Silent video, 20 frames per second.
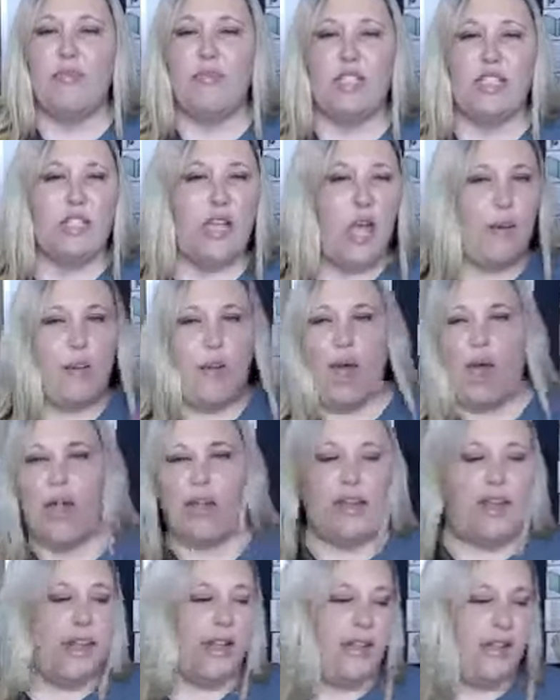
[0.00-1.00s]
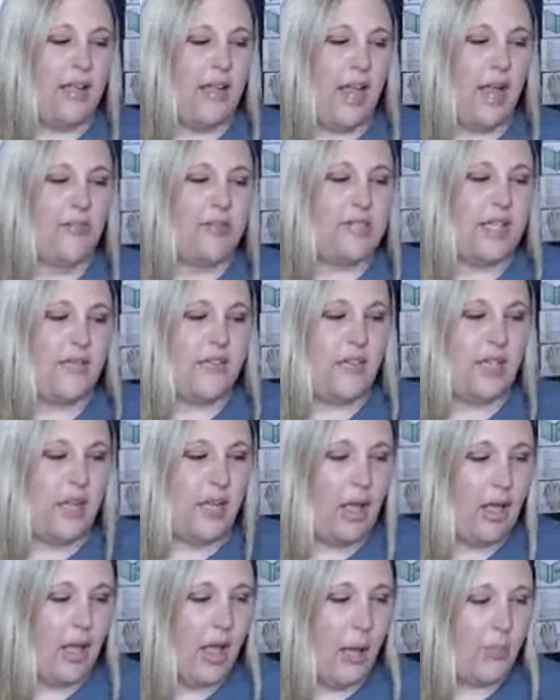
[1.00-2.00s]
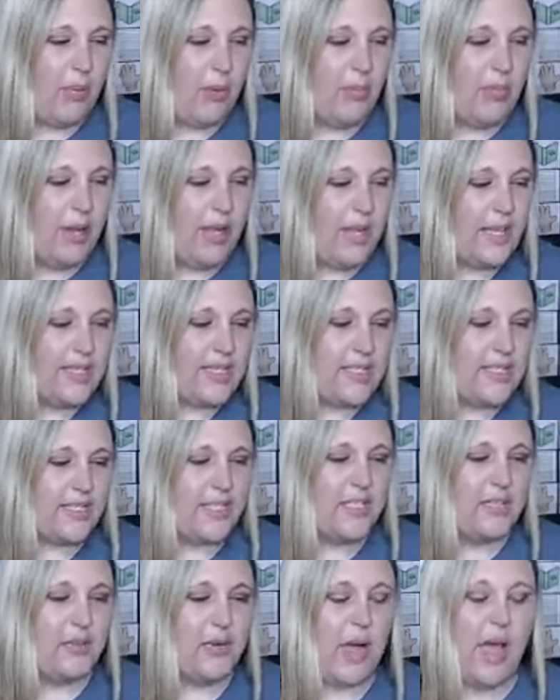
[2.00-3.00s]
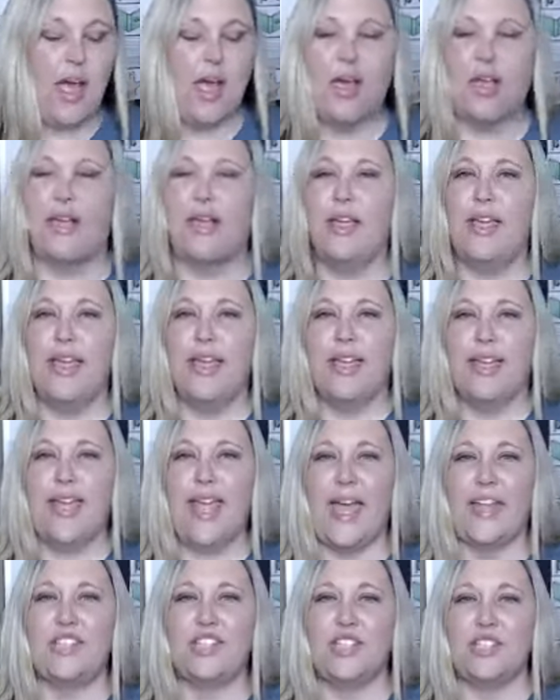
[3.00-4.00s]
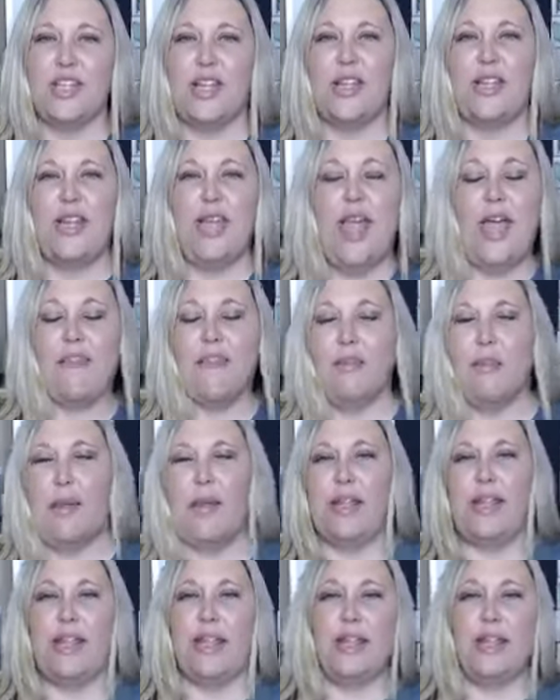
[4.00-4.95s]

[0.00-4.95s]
Just come on in. I was giving you a couple minutes to catch everybody